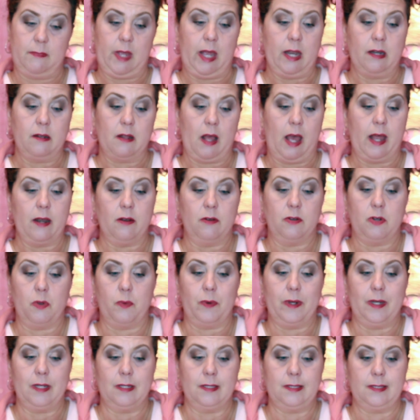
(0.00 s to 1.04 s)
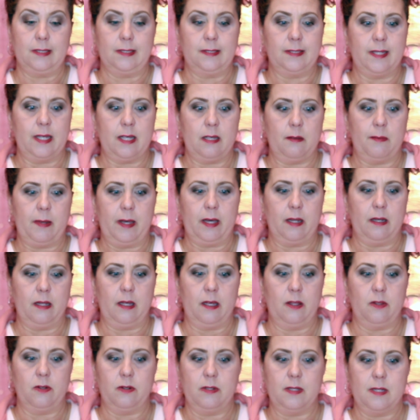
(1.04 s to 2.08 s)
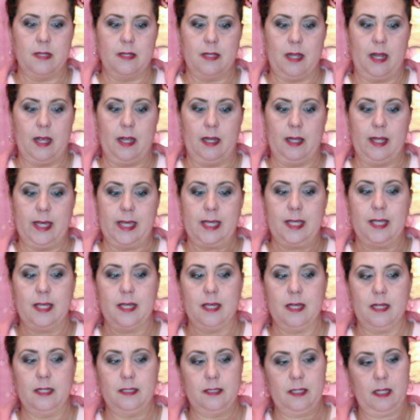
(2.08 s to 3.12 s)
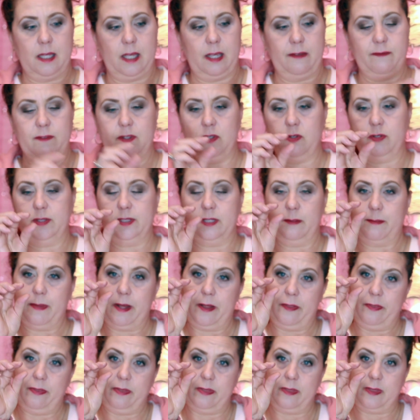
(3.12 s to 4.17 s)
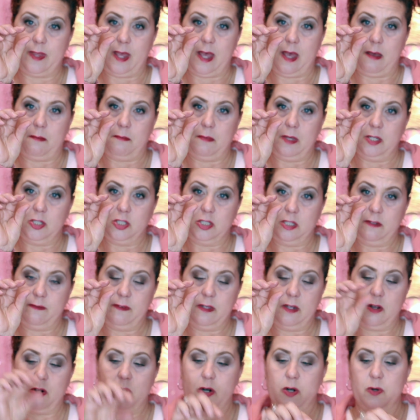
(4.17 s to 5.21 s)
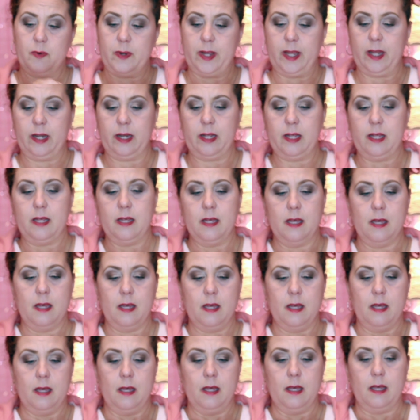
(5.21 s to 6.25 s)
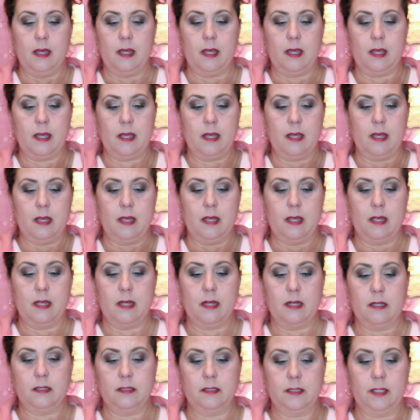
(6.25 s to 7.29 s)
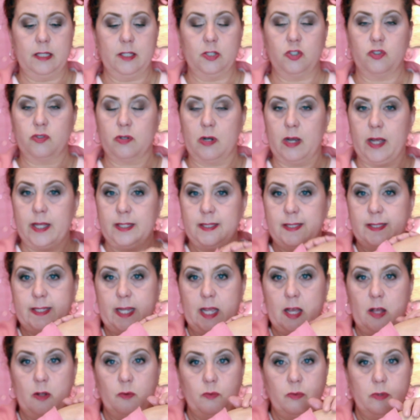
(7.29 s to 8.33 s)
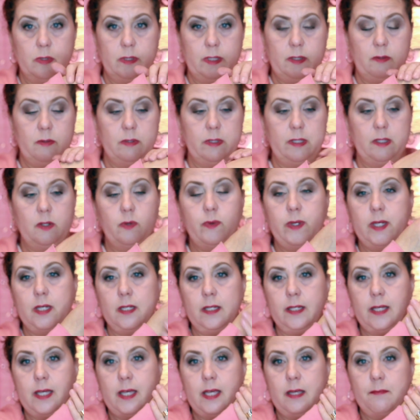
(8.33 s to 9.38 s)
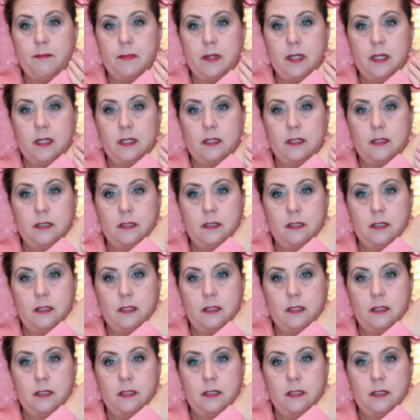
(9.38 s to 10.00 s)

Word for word: I don't, I don't know what else to say about it other than I like it. I've used about that much of it already and it dries down really really quickly but